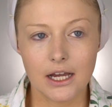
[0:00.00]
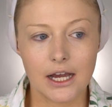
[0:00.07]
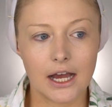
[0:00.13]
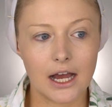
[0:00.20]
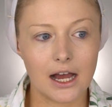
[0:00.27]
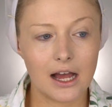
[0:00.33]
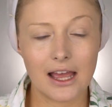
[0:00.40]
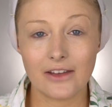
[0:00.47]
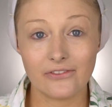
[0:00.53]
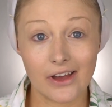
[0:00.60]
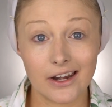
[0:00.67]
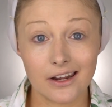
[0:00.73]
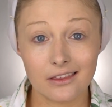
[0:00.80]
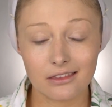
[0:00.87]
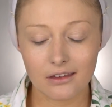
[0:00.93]
if
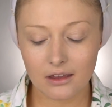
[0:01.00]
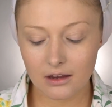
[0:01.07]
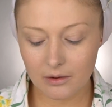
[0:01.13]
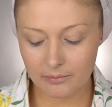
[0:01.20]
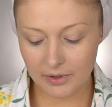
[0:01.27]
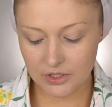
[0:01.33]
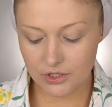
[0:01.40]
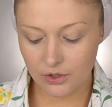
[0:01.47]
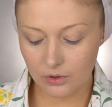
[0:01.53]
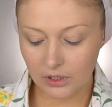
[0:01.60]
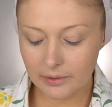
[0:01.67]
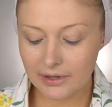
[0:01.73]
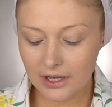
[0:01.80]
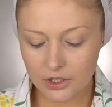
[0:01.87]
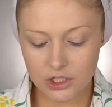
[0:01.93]
anything. But so
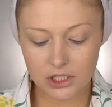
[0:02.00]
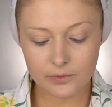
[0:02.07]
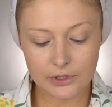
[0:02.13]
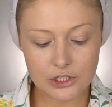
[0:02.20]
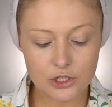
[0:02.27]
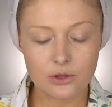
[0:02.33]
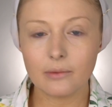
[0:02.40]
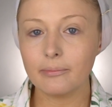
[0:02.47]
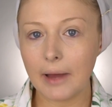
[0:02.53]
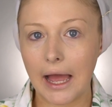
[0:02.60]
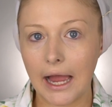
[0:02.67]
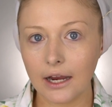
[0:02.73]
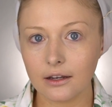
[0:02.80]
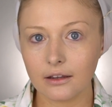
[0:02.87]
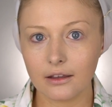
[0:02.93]
let me actually read you the
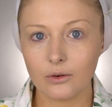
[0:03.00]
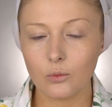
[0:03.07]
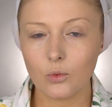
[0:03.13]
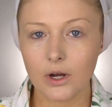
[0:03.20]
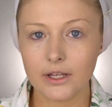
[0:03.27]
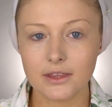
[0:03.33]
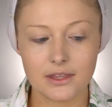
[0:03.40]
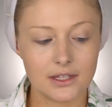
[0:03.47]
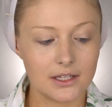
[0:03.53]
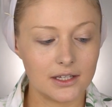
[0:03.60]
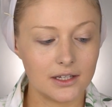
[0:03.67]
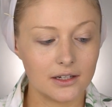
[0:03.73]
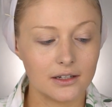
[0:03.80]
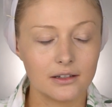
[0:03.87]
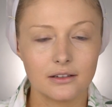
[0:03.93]
back and what
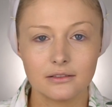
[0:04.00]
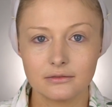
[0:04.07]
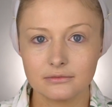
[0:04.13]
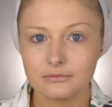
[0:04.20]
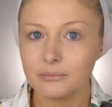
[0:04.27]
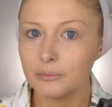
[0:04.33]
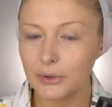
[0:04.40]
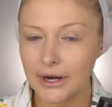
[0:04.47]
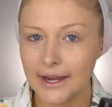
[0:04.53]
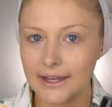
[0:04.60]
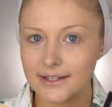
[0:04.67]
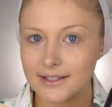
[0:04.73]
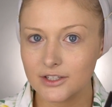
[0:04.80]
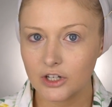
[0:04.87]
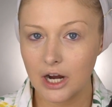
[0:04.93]
the brand
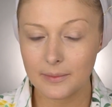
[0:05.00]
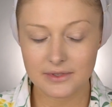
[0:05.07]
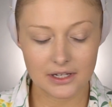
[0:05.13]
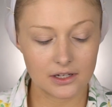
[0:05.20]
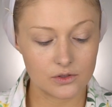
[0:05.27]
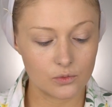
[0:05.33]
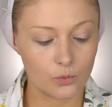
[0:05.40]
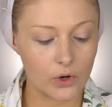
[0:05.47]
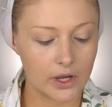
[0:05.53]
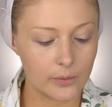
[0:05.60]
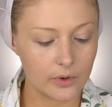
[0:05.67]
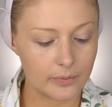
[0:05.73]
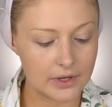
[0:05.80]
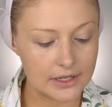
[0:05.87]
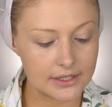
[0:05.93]
describes it as, what it would be.